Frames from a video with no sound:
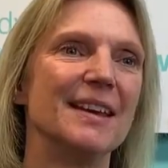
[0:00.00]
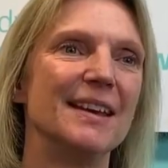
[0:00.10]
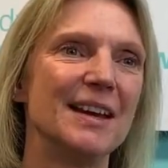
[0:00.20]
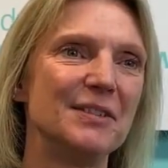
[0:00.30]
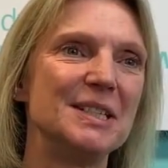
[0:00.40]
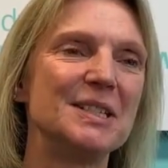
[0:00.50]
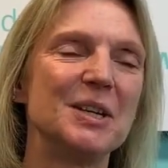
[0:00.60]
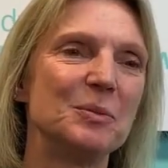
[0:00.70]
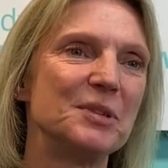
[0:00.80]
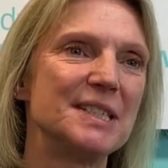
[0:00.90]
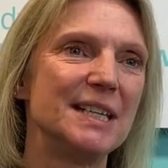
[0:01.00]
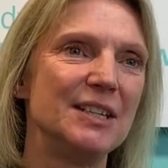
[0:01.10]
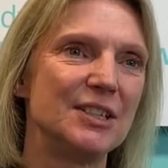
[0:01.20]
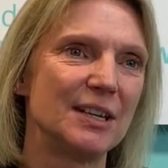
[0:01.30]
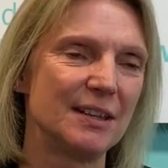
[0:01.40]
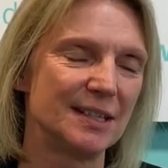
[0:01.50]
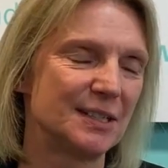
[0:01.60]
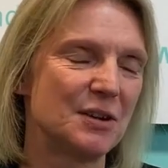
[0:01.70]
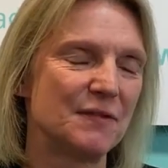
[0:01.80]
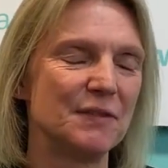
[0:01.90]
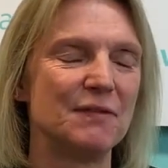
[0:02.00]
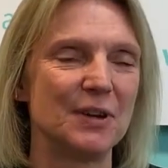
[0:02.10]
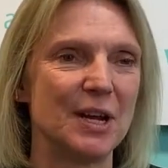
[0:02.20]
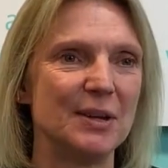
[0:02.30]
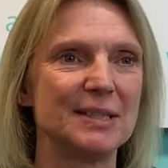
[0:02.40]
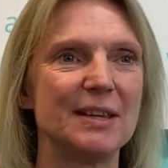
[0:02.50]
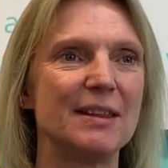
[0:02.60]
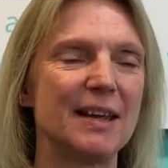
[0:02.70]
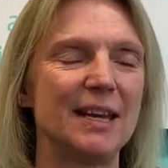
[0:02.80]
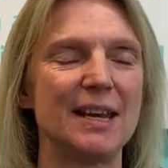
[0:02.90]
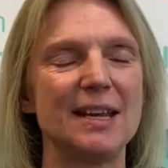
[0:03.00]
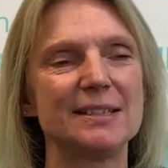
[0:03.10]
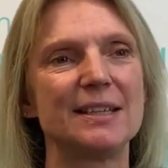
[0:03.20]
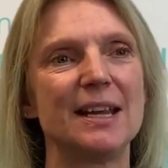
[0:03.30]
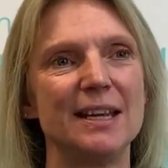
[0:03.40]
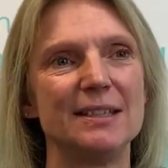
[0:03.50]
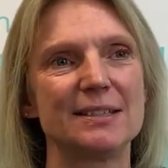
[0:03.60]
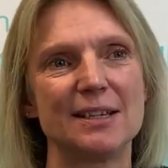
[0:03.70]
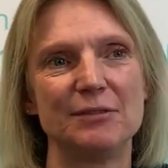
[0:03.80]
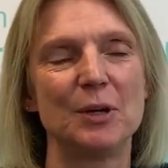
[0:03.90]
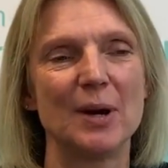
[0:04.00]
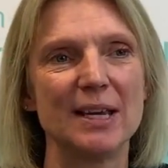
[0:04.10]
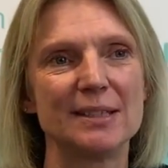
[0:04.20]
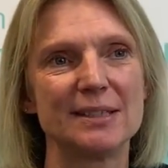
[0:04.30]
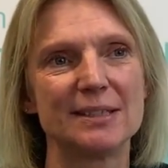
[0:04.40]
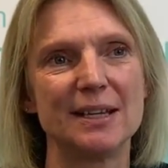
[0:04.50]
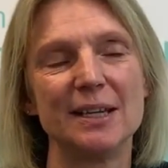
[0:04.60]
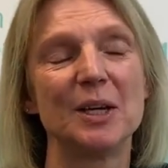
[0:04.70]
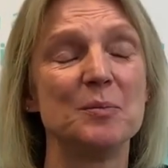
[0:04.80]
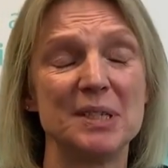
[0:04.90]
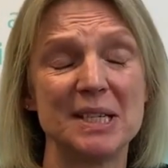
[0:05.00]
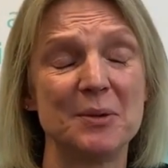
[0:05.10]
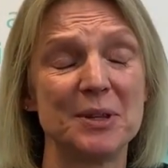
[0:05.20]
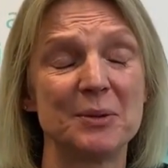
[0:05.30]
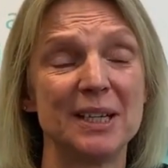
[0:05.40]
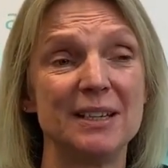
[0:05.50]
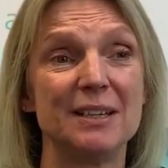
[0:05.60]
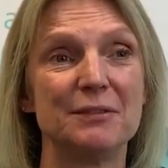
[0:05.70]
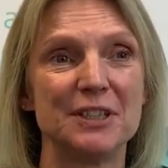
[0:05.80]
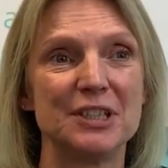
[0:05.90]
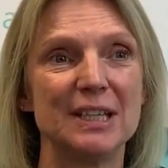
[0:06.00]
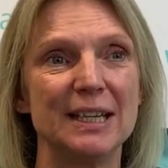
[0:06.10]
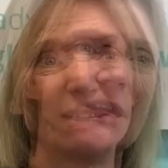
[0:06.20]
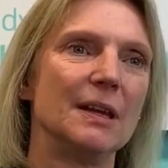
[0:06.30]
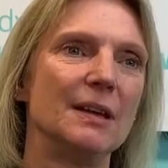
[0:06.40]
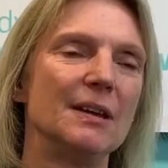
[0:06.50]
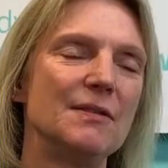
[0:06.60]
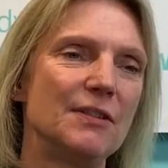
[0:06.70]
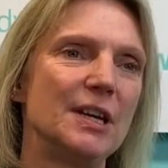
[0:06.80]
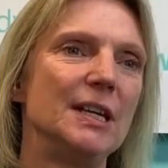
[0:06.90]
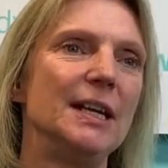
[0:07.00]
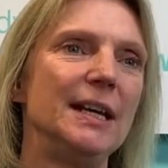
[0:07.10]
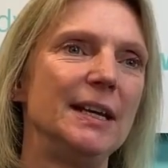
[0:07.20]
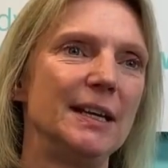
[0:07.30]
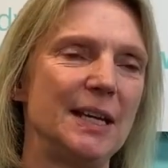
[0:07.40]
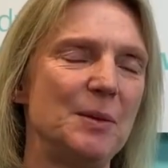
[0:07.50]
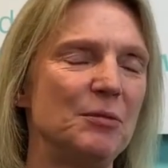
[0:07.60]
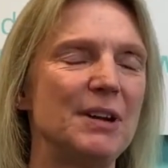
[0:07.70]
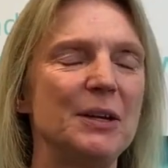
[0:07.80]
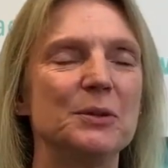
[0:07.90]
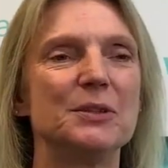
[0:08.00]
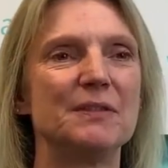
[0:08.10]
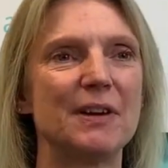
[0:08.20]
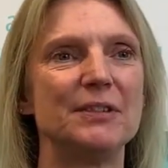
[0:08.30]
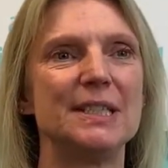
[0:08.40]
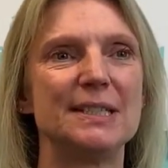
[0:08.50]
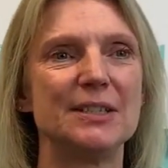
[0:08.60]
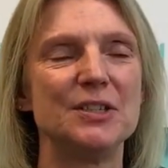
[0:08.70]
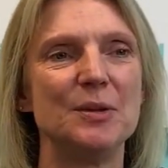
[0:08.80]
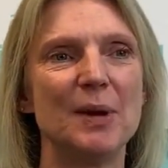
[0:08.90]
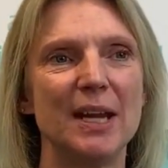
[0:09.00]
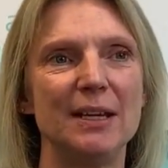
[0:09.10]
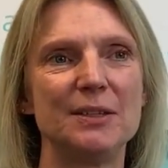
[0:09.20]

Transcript: Have an internal procedure that staff can follow so that they can escalate a request and it can be dealt with quickly and efficiently. And finally, keep a record of every decision you make.